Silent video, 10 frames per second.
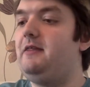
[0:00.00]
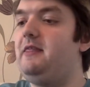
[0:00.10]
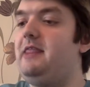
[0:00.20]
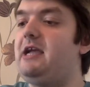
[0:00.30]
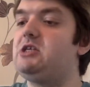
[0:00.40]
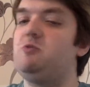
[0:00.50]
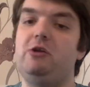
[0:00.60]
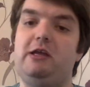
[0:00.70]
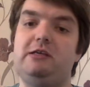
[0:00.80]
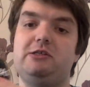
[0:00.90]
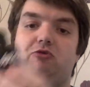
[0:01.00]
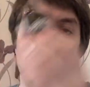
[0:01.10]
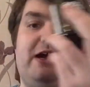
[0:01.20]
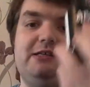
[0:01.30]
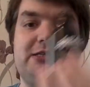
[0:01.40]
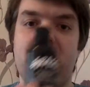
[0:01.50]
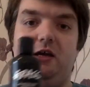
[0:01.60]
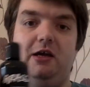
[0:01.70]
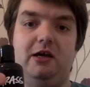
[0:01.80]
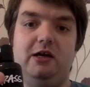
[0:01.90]
Next one is Grass
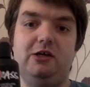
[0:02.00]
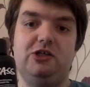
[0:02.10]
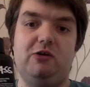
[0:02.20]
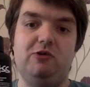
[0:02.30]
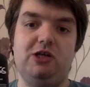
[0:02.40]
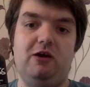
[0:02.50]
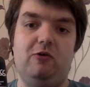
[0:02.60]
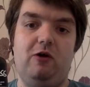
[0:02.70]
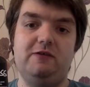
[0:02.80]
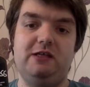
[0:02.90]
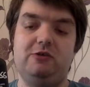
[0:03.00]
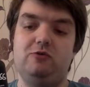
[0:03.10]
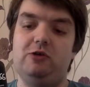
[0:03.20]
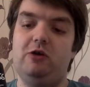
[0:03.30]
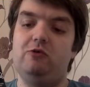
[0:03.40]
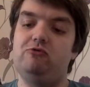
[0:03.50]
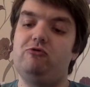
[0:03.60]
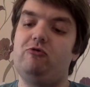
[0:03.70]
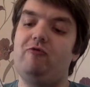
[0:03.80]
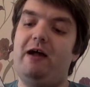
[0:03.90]
Shower Gel. Obviously, it's only
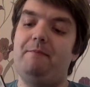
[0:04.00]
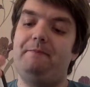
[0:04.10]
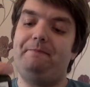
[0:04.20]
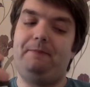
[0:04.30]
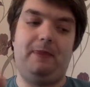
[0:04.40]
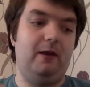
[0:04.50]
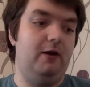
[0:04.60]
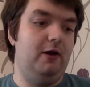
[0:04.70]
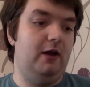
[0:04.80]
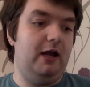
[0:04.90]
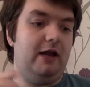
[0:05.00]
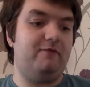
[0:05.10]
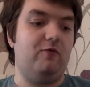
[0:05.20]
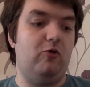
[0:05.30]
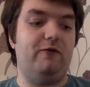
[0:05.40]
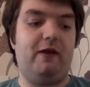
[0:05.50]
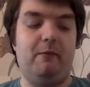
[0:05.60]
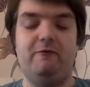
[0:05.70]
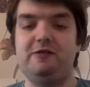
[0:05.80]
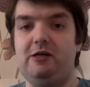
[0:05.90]
100 gram, and four of them
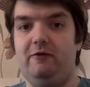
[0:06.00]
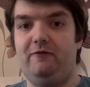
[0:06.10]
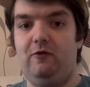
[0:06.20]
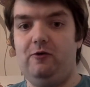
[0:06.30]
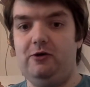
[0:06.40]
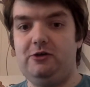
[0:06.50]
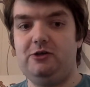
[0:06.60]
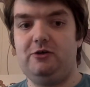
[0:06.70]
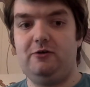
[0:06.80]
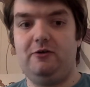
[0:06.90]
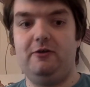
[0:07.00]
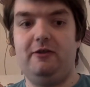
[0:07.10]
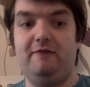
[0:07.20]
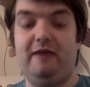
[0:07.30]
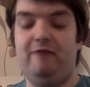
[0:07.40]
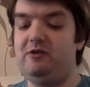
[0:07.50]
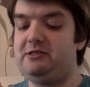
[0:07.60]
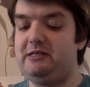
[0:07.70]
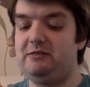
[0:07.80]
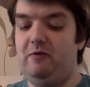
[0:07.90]
obviously got voted the favourites
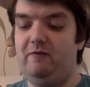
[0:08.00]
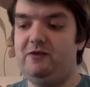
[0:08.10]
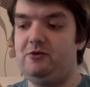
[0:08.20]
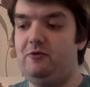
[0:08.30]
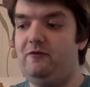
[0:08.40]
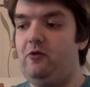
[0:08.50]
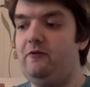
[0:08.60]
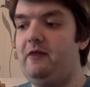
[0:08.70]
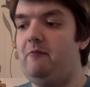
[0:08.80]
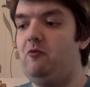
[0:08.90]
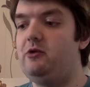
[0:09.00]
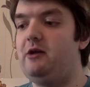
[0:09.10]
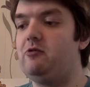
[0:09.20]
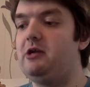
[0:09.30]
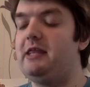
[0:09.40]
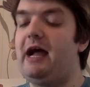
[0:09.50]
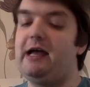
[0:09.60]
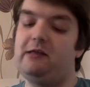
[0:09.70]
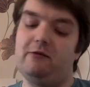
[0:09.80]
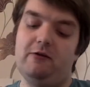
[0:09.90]
this month, so four of them won out of
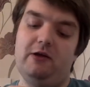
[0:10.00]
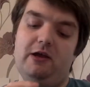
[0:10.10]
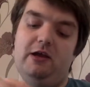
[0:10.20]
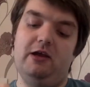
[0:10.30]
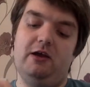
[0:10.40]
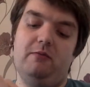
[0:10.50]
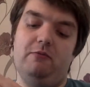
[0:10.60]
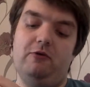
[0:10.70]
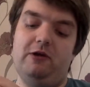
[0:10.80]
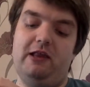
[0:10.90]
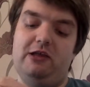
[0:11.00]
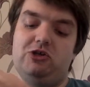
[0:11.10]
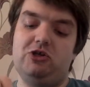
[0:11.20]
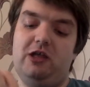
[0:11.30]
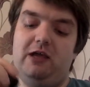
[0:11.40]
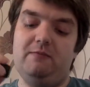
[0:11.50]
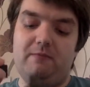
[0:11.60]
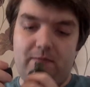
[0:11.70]
nine, but it literally